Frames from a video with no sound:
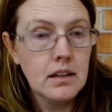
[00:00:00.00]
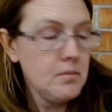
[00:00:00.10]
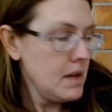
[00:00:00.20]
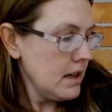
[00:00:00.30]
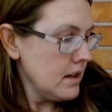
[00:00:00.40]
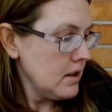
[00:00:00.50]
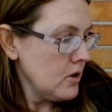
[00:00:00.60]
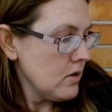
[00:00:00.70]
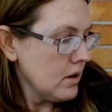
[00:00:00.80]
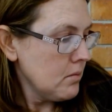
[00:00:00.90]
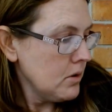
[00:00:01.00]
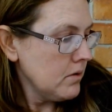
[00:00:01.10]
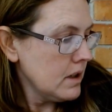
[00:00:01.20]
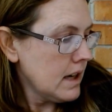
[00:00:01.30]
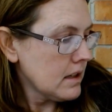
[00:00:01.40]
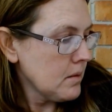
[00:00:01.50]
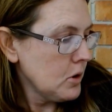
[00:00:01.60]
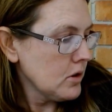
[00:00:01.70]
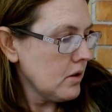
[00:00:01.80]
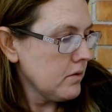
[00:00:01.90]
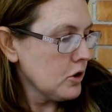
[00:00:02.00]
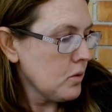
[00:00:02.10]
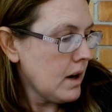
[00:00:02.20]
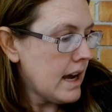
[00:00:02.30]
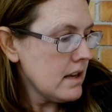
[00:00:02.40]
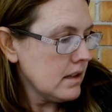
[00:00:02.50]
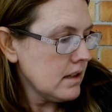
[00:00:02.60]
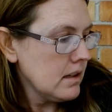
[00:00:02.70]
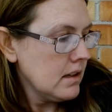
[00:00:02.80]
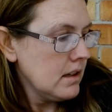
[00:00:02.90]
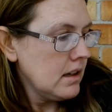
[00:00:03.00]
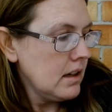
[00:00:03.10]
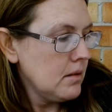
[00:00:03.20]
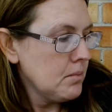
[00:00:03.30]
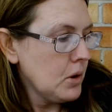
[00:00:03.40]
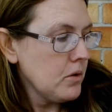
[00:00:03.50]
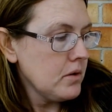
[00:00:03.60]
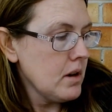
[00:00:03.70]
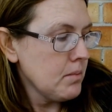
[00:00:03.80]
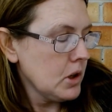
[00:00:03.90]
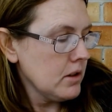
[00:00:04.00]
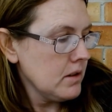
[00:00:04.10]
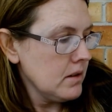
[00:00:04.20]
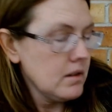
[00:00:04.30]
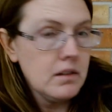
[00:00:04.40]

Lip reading: because you can move the decimals over twice in both numbers,